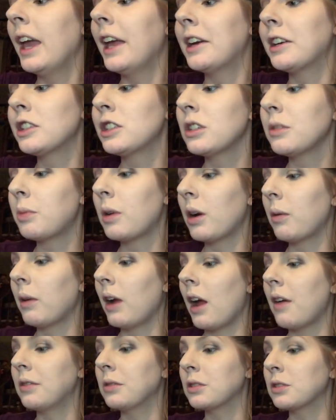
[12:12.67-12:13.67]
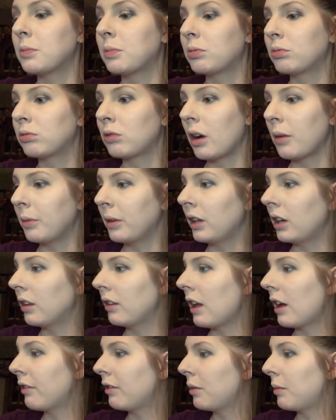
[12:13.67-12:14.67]
Here's the part where everyone's probably gonna
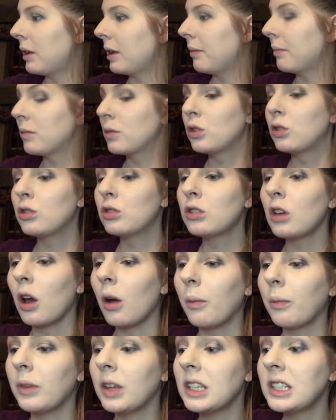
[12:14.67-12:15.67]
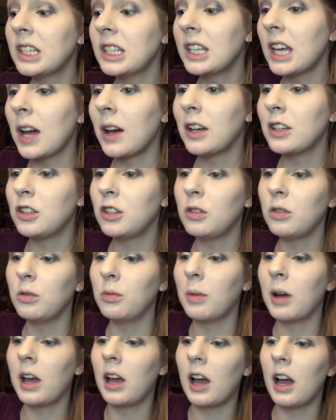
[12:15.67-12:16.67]
laugh at me. So, this is how I do my